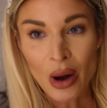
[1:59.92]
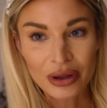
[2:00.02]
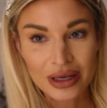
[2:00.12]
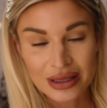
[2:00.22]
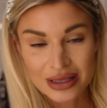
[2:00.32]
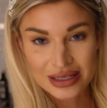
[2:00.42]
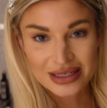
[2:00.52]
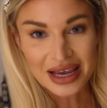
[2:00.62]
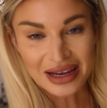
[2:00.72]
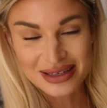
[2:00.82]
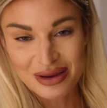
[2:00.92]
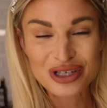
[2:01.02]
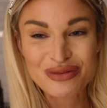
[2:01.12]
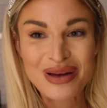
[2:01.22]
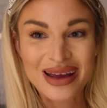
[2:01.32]
I wanted this sexy
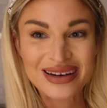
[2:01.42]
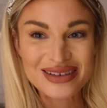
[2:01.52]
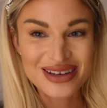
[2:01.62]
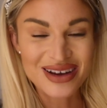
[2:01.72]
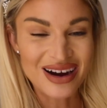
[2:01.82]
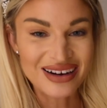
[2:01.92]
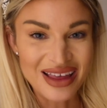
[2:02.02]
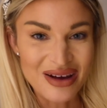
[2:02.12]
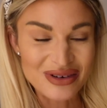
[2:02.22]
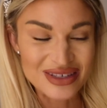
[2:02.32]
pushpin cigar lounge